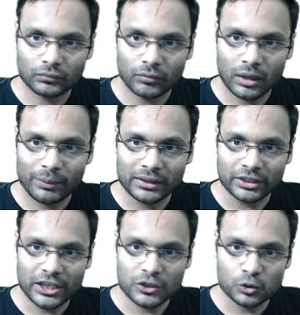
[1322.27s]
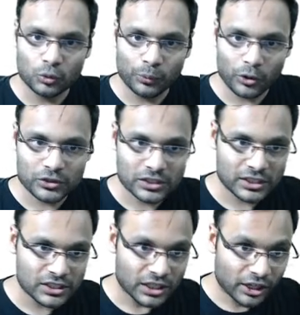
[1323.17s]
Among these two
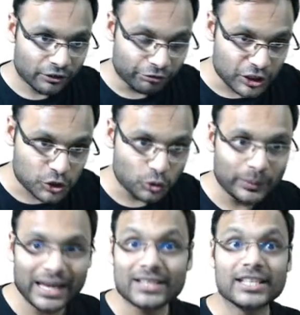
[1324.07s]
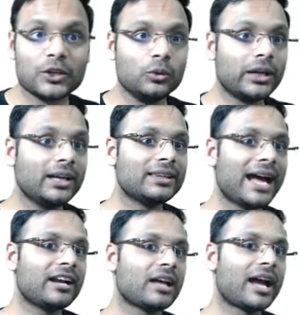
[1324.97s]
processes, which to be executed,
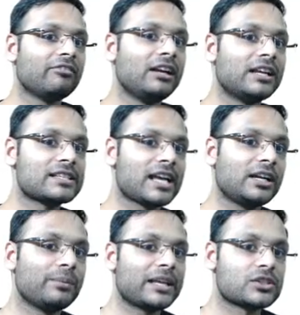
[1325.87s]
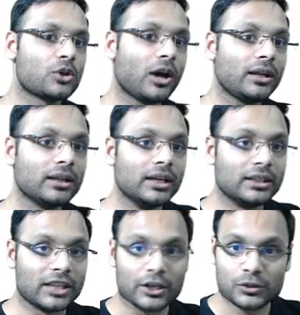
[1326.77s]
that I will decide based on
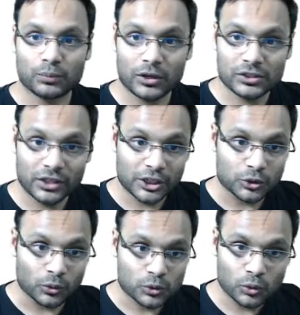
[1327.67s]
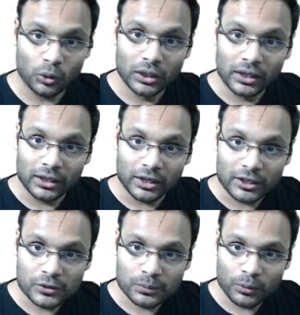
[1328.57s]
the response ratio. So
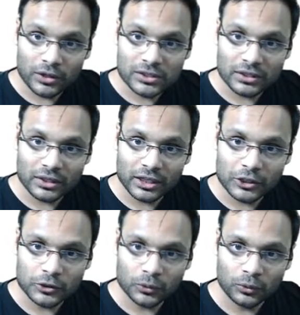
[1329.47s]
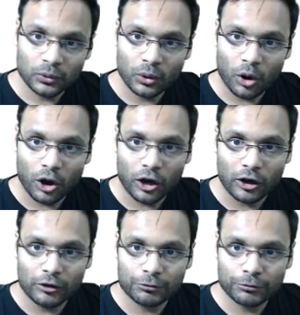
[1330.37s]
response ratio
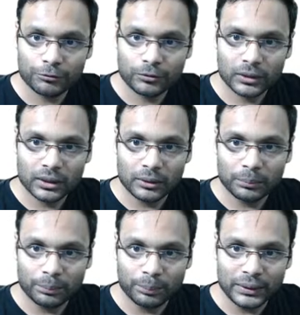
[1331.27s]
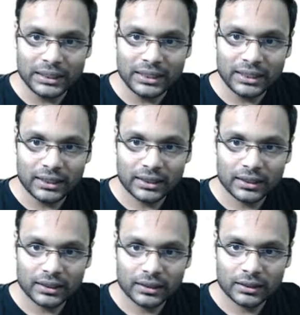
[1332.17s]
of
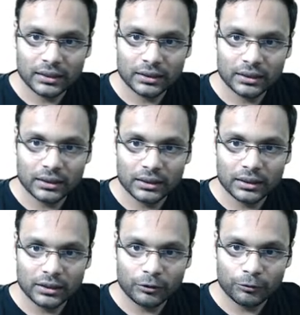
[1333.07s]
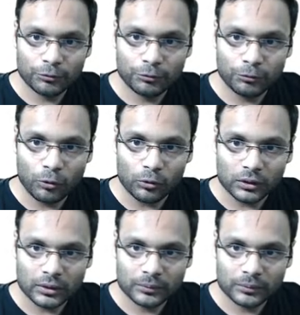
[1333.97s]
P4.